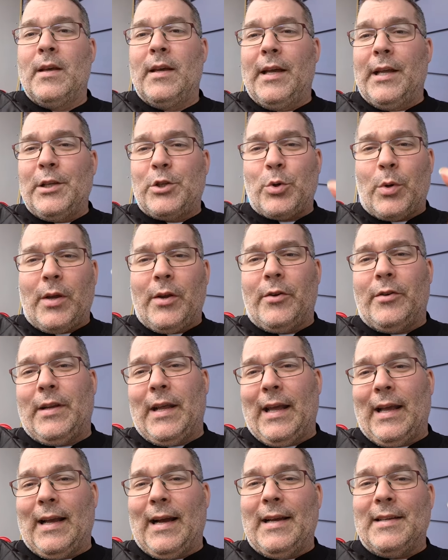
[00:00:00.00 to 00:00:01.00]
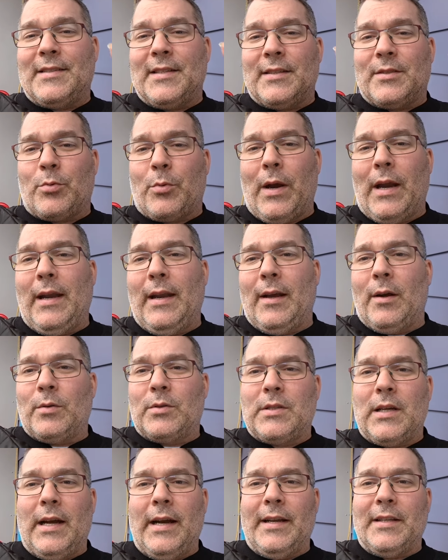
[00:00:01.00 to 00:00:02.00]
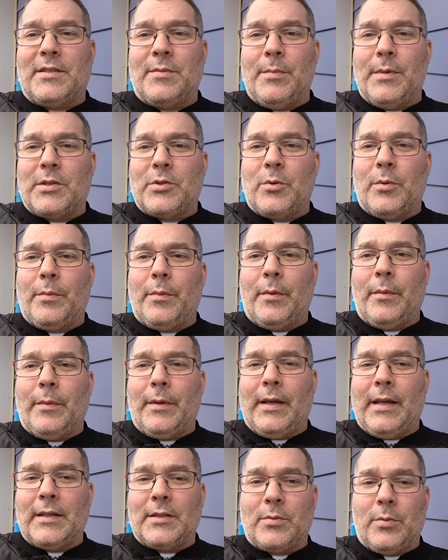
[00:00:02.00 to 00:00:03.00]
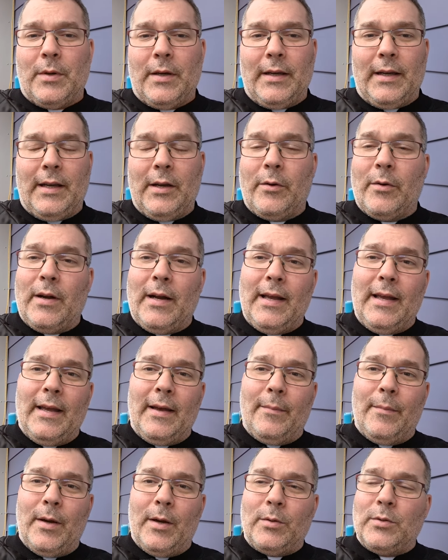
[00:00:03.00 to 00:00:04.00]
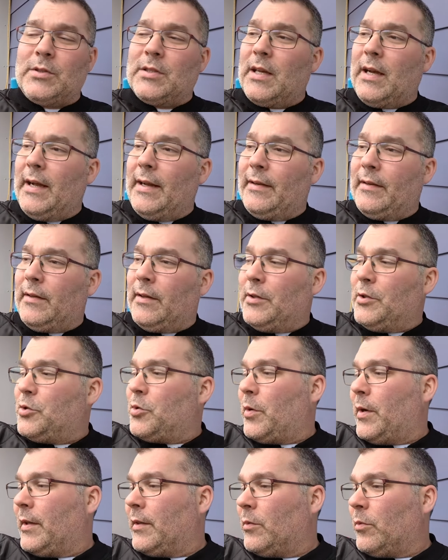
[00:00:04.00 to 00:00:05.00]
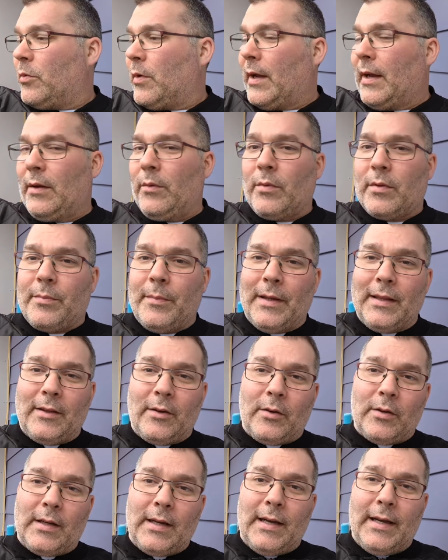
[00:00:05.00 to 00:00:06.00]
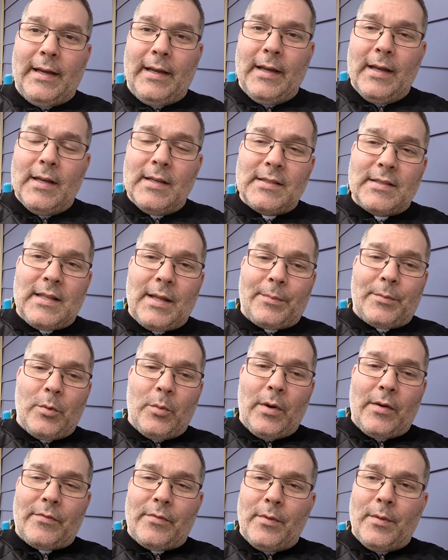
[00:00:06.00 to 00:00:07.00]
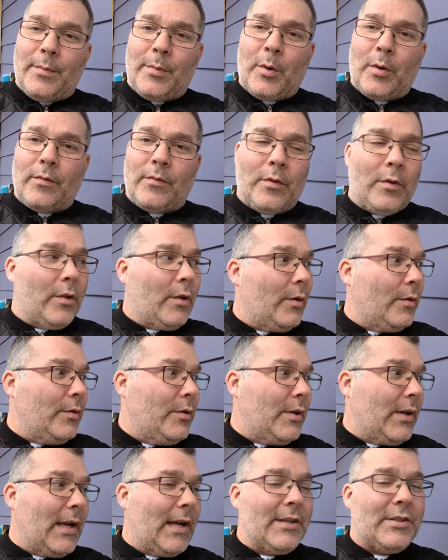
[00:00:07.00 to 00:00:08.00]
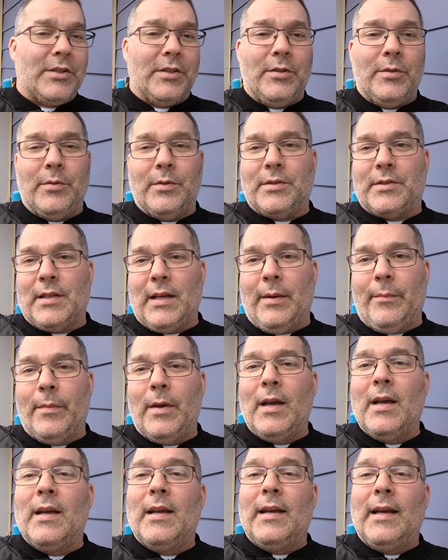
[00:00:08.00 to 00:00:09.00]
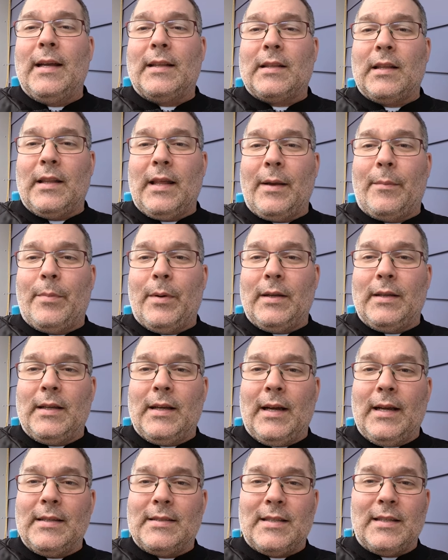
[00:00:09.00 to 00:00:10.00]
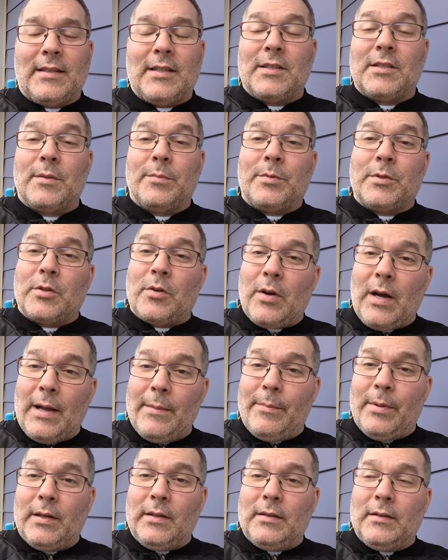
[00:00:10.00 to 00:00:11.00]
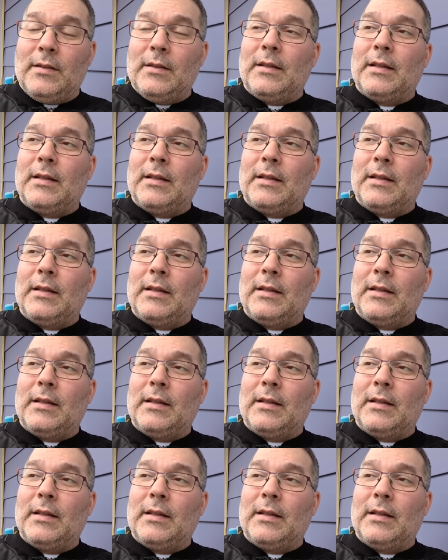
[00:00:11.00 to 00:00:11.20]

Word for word: Enjoy your day, guys. It's raining outside. It's miserable, but guess what? Here I am outside enjoying the rain with my little guy. Stepped away from the portfolio. You guys should do the same. Hit the like button, guys. Hit the subscribe button.